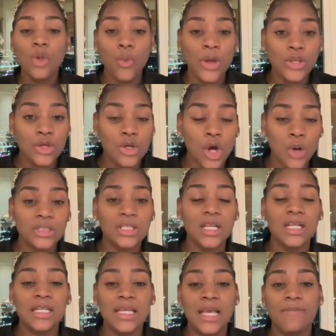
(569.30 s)
when you go to
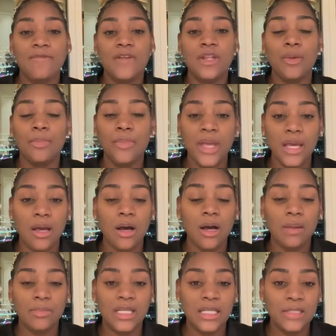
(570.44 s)
the DMV to pick
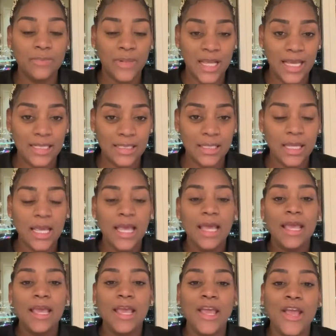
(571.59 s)
up these plates,
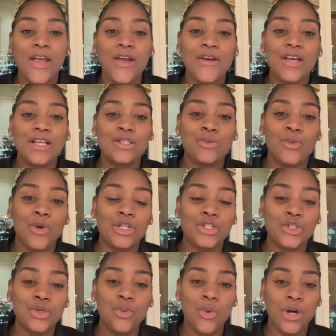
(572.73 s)
here is
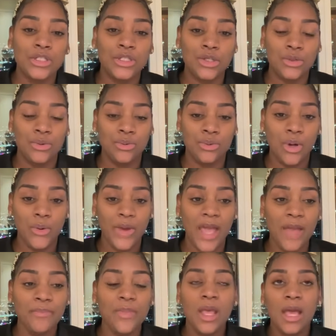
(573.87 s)
what you want to do,
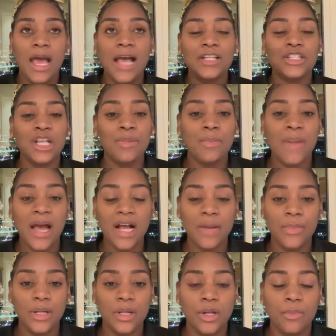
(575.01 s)
okay? Actually, let me back
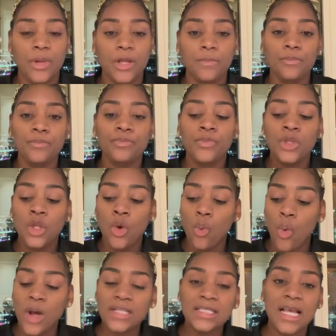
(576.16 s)
up a little bit.
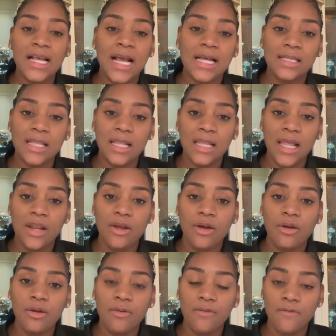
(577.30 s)
Once I got the
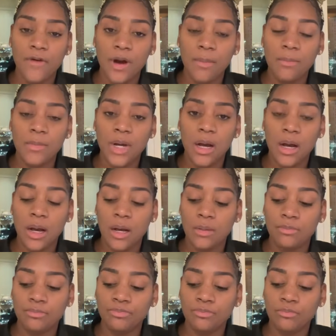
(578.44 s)
letter from
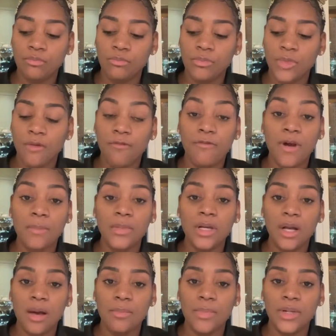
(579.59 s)
the
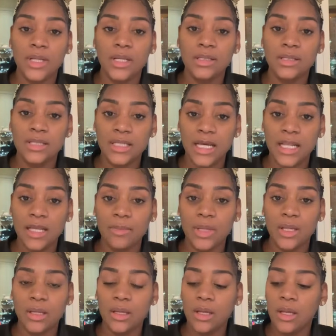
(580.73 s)
company telling
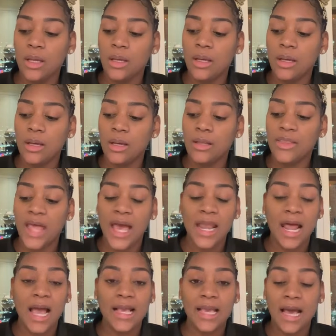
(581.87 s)
me that
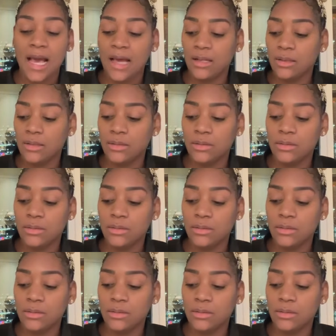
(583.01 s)
I got